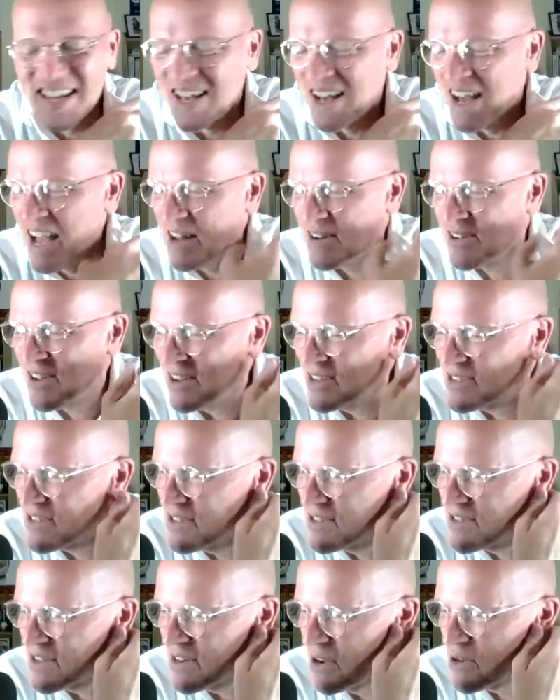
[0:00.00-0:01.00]
Yeah, I had
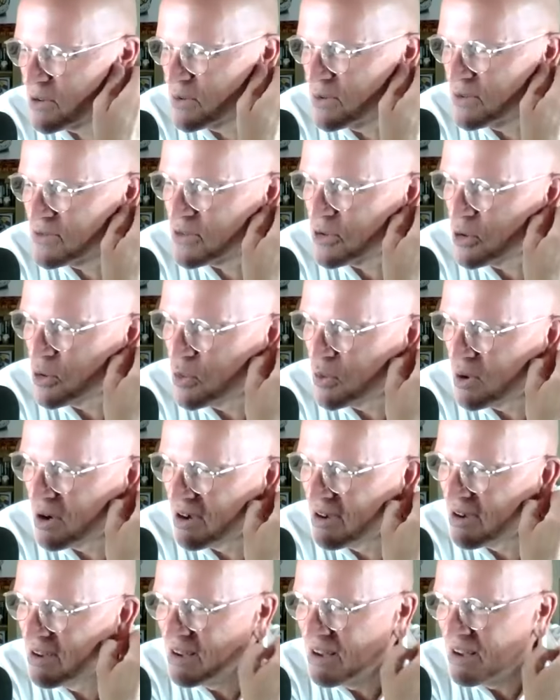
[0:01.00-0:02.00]
cousins and uncles who
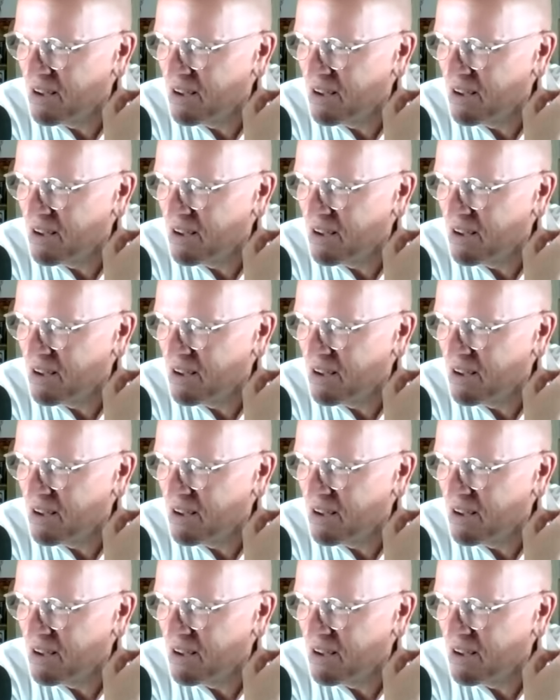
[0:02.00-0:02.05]
uh